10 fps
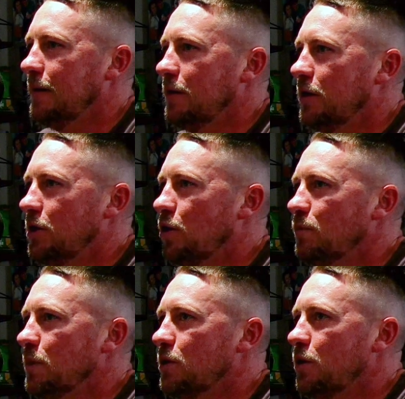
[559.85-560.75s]
There
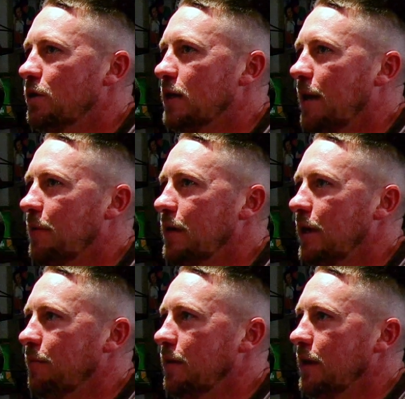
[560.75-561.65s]
comes a certain time of the
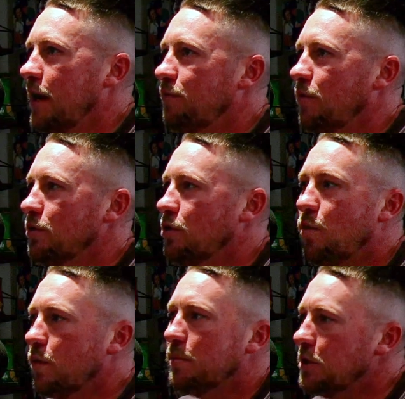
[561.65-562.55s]
year when the F1s
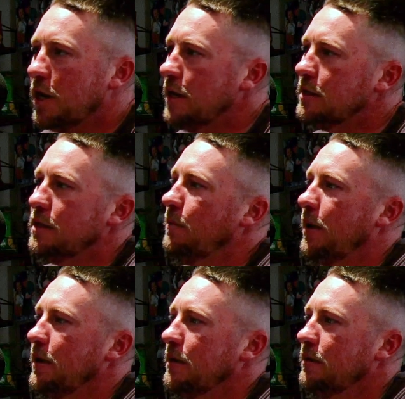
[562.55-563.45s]
don't want to be chasing the
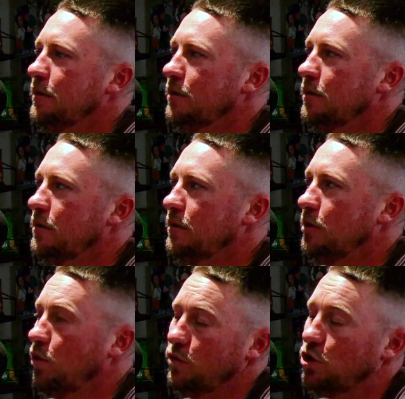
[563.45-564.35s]
bait, and
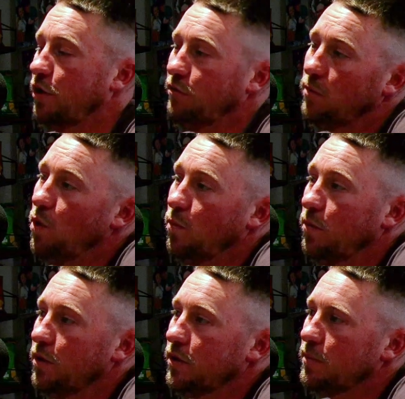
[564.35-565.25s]
the overshotted rig won't
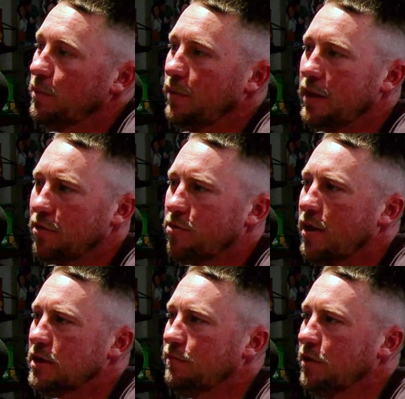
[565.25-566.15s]
work. But when they're
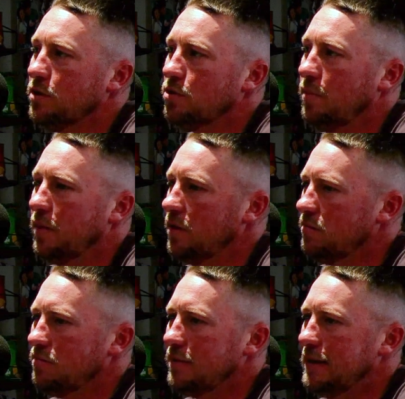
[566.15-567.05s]
aggressive in the summer,
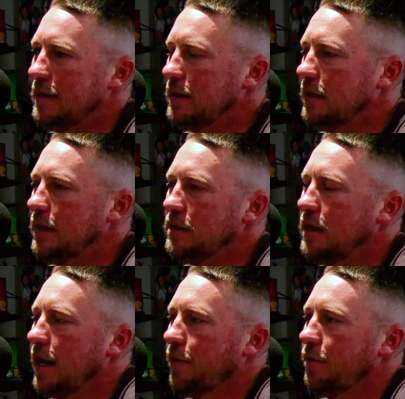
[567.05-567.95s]
it is
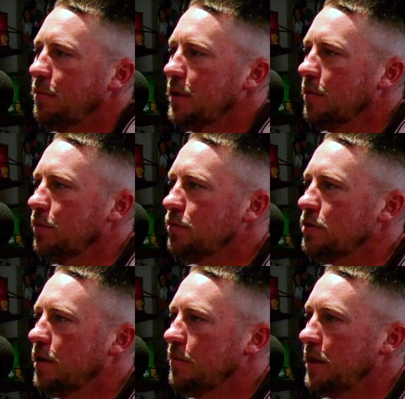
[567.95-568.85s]
nigh on unbeatable.
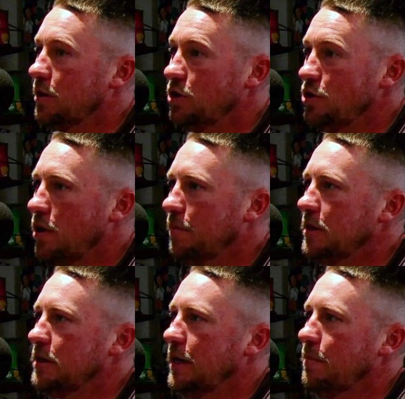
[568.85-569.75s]
Do you know what I mean? Because you're not
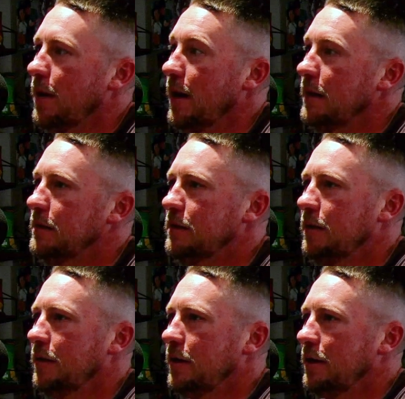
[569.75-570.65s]
missing any bites.
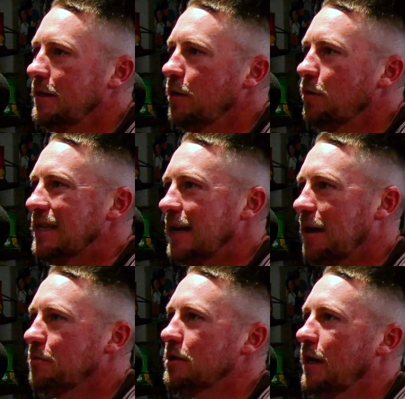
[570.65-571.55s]
The only
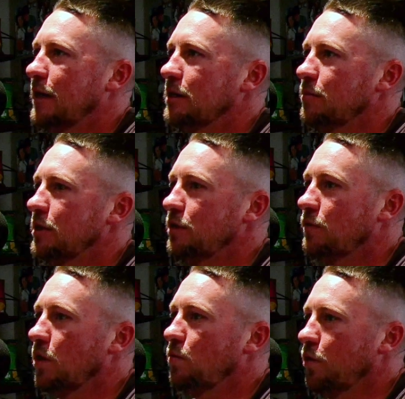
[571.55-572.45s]
downside to it is
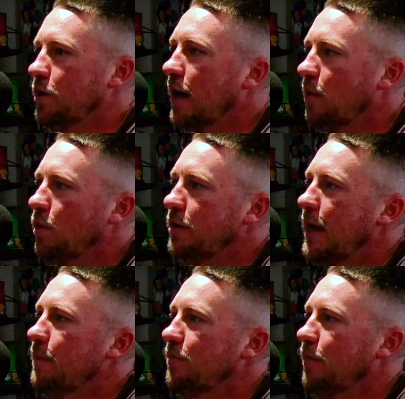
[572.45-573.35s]
you've got to work out what
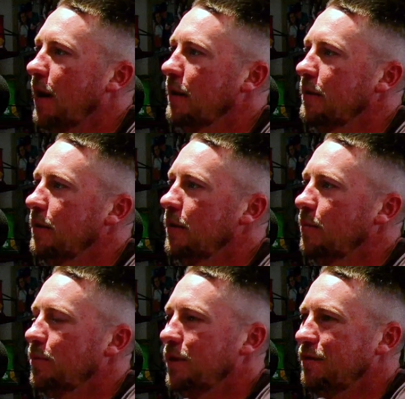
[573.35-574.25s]
depth they're at.
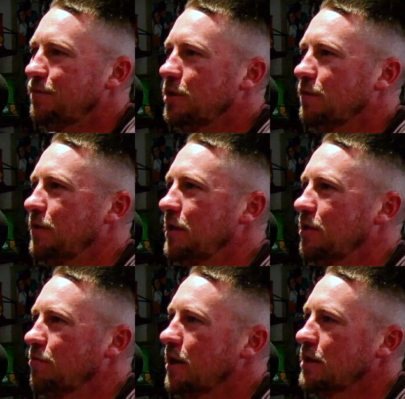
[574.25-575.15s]
But when the fish are
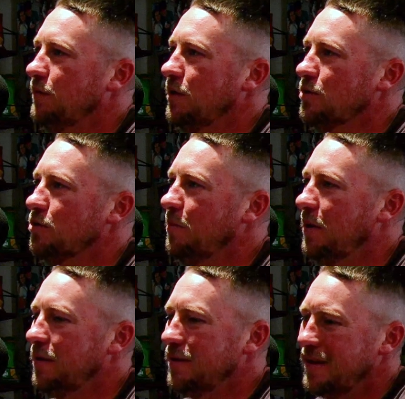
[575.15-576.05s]
feeding aggressive in the
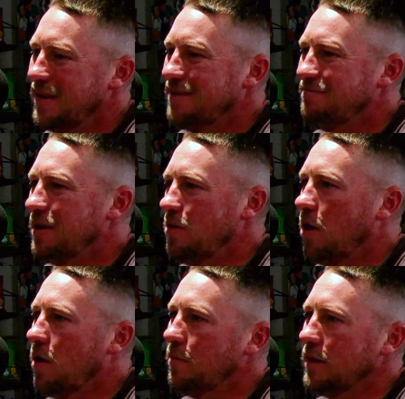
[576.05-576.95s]
summer, they're
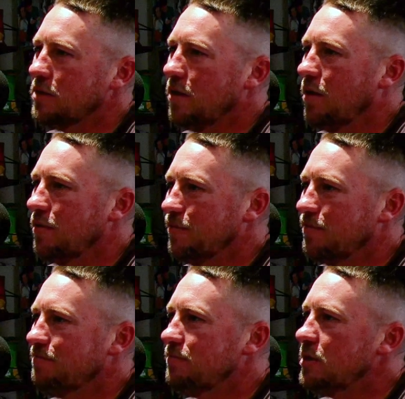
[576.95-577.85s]
normally sort
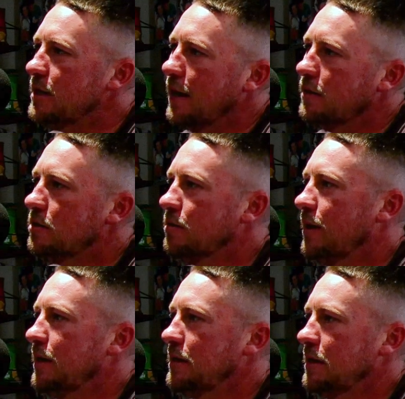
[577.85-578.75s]
of 10
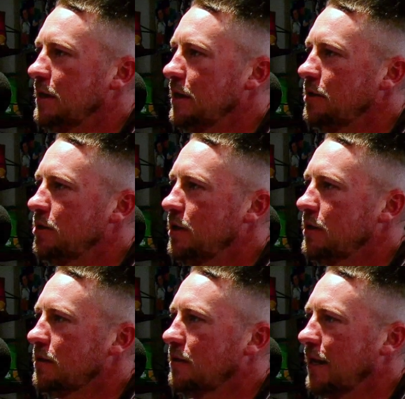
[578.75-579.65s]
to 18
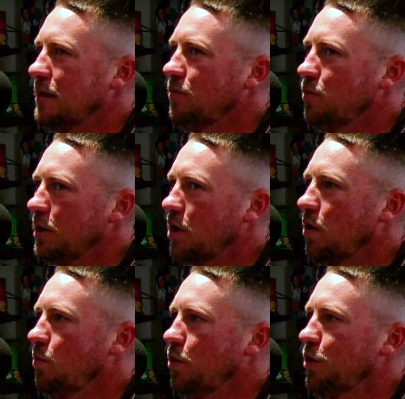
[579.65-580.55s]
inches. Like, you've only got
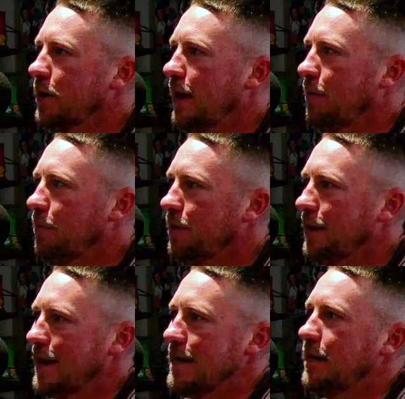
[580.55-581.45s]
to work out
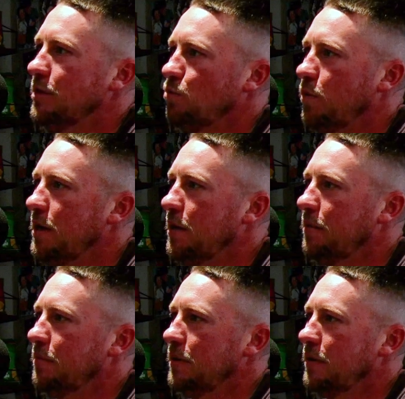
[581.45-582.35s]
an 8 inch
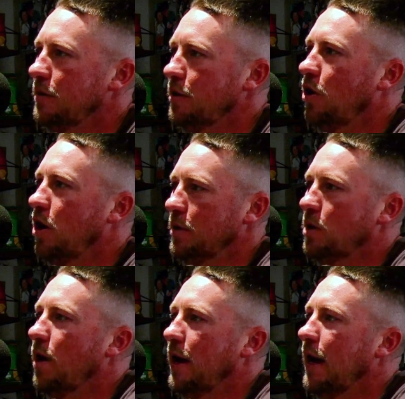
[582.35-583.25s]
window. They're normally
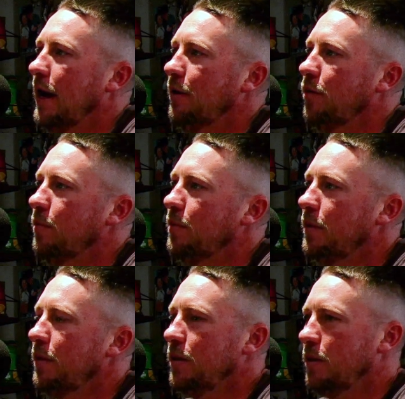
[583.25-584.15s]
quite high up.
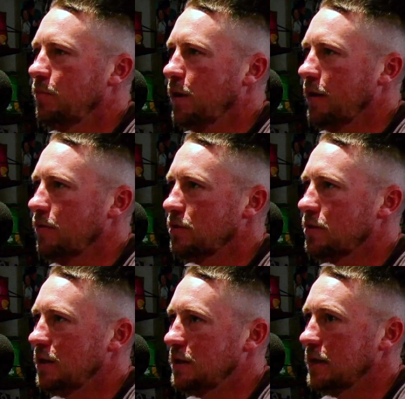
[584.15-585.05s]

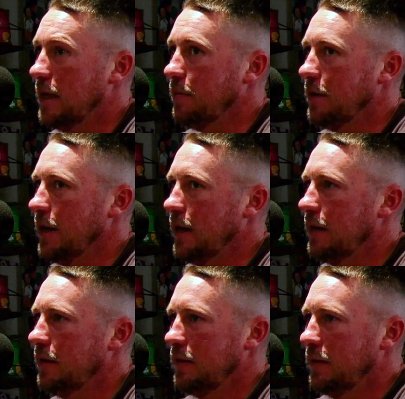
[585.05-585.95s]
Whereas this time of the
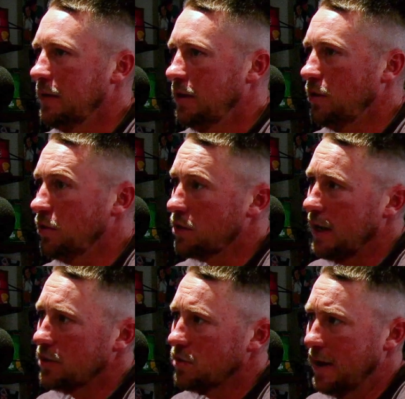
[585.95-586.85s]
year, you could
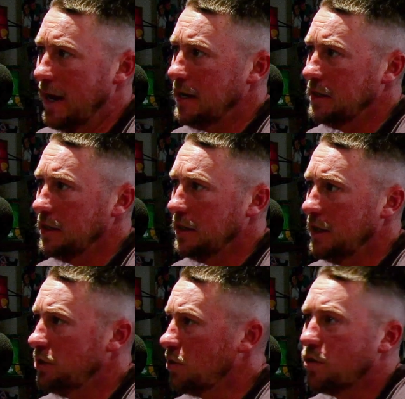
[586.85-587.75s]
catch them at 18
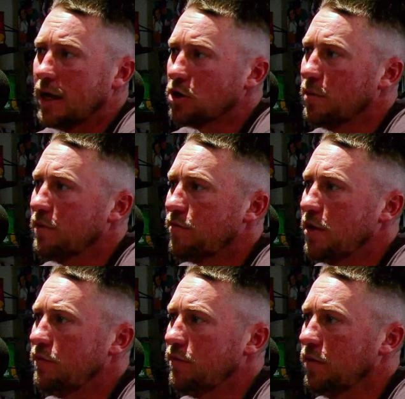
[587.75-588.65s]
inch, you could catch them at
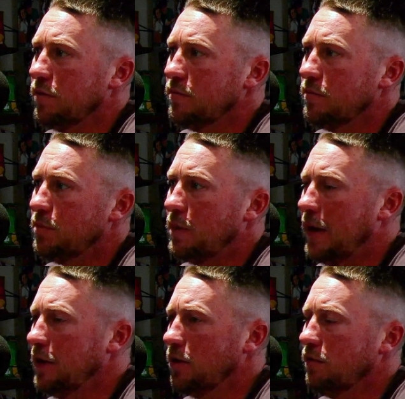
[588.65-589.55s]
3 foot.
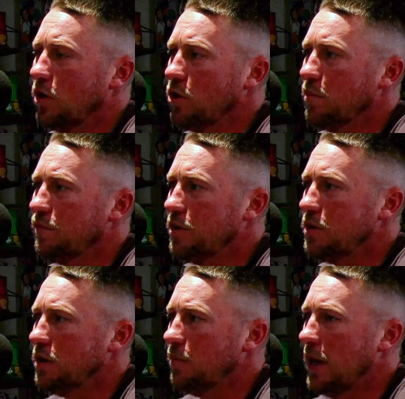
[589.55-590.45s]
Depending on the volume of
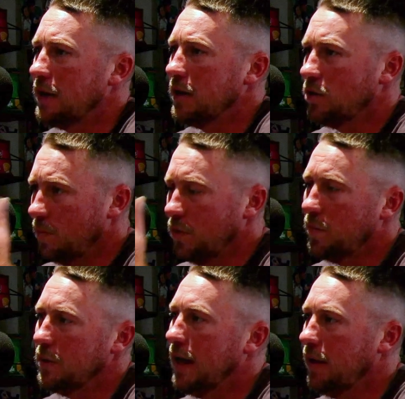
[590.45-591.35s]
fishing you peg, they could be
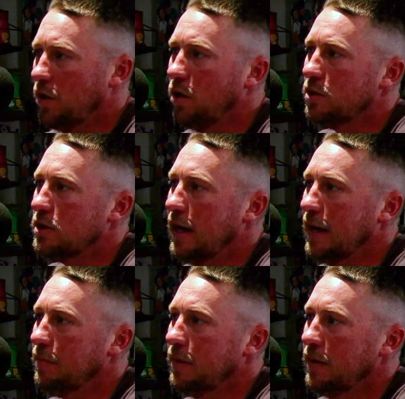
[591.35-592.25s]
up and down all the
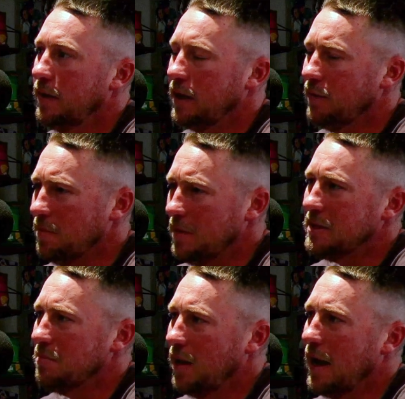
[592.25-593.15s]
time. And if you're
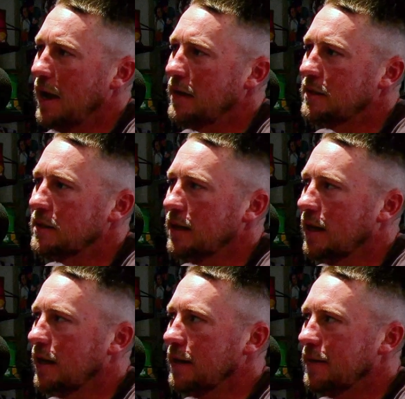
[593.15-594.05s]
missing bites, it's
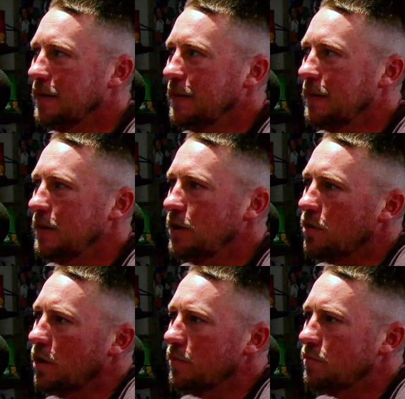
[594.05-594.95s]
like
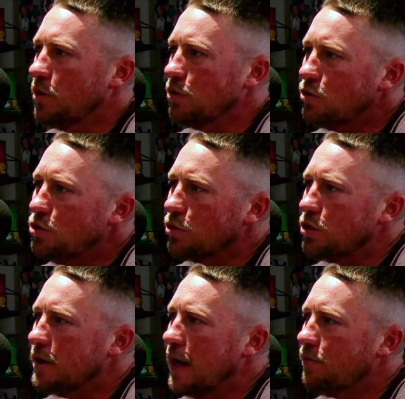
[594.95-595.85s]
you've got to
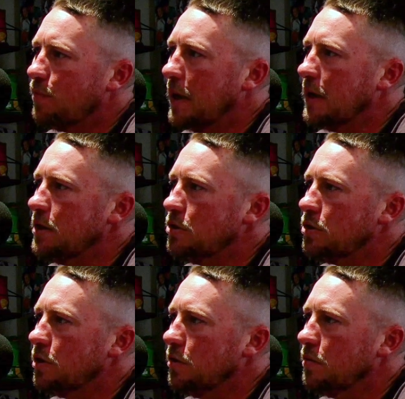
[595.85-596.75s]
adjust your depth by an inch
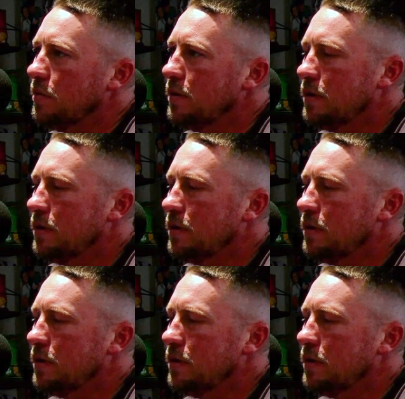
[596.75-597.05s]
or two.